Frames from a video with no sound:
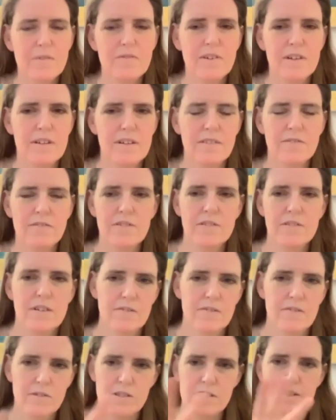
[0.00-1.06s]
Perfect. And
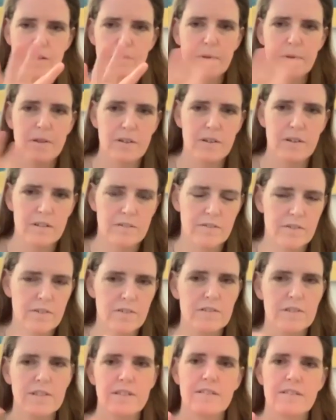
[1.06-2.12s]
of course, I'll put all of your
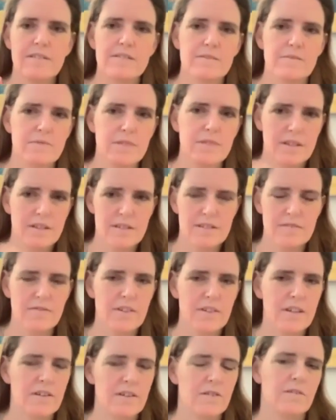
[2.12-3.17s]
links with this
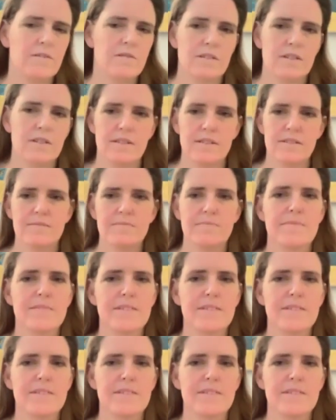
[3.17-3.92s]
video and